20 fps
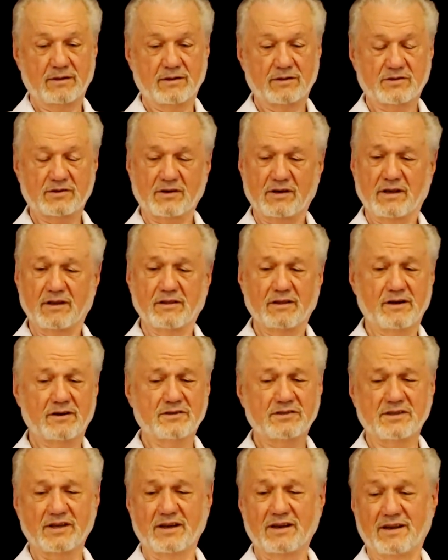So Eleanor
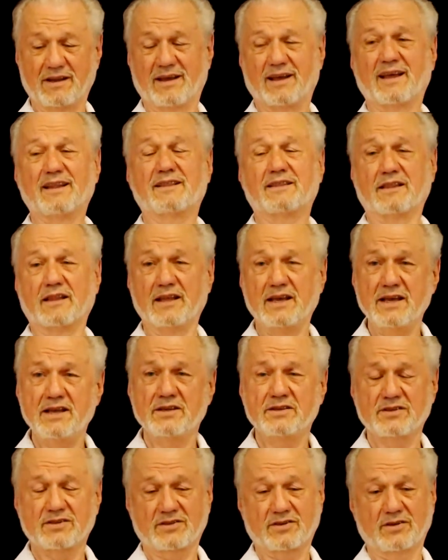said, "At
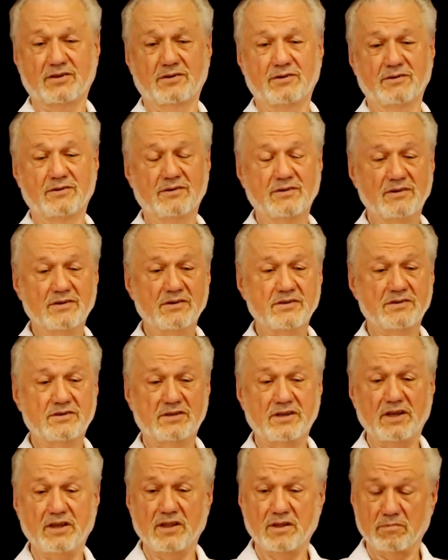least
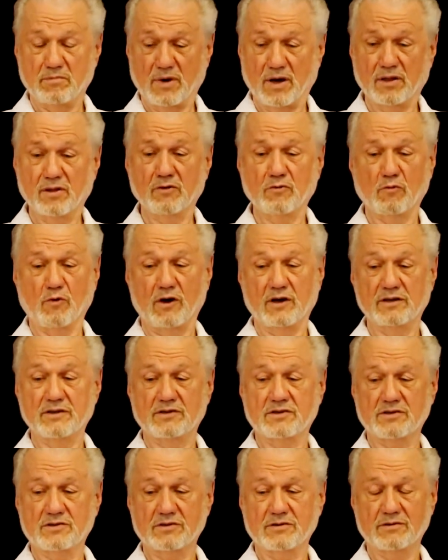see the Mother
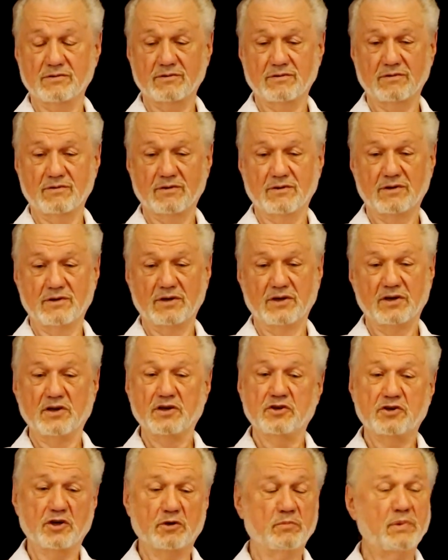once.
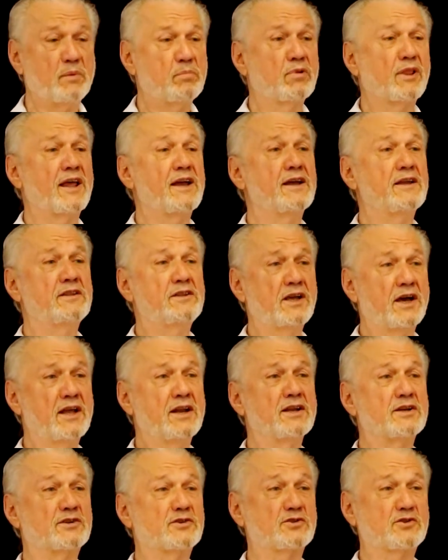She'll be playing
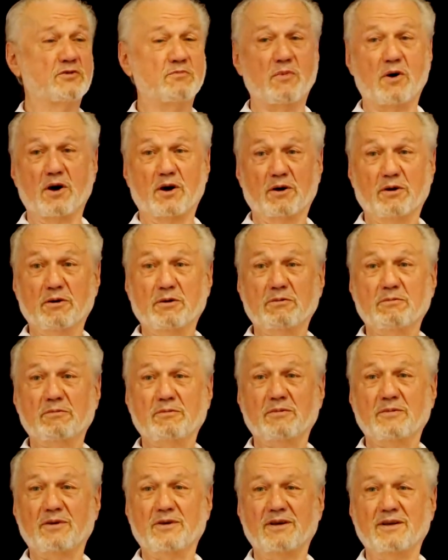tennis tomorrow.
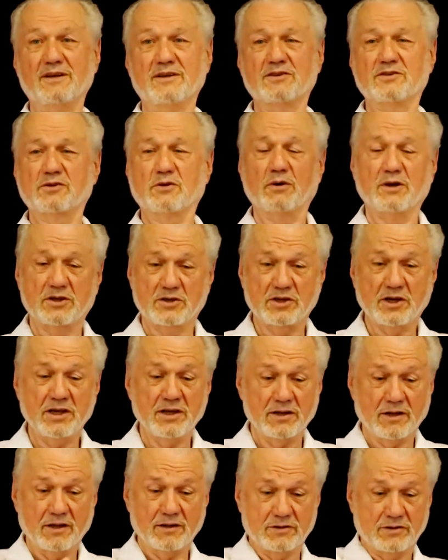So
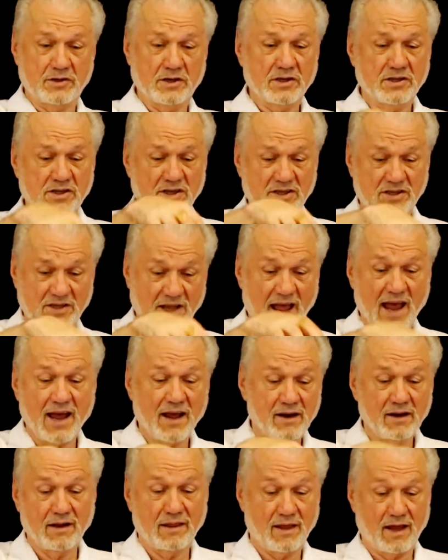just
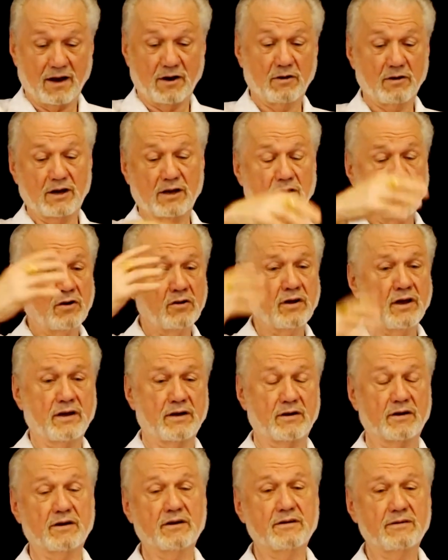stand there and look at
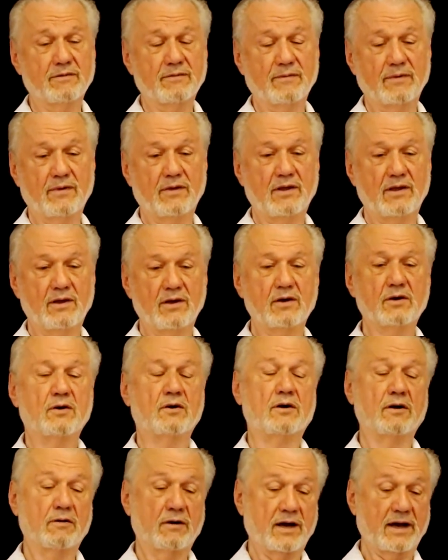her."
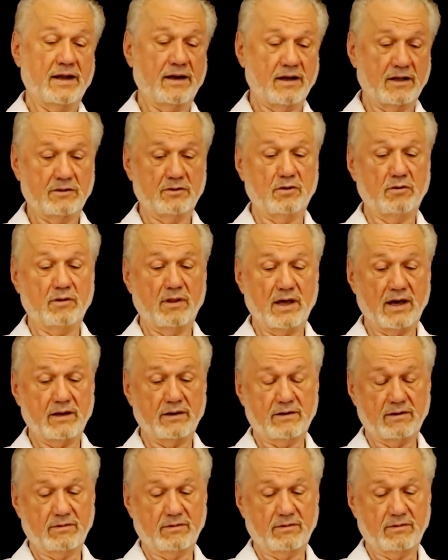"All right, I'll do that."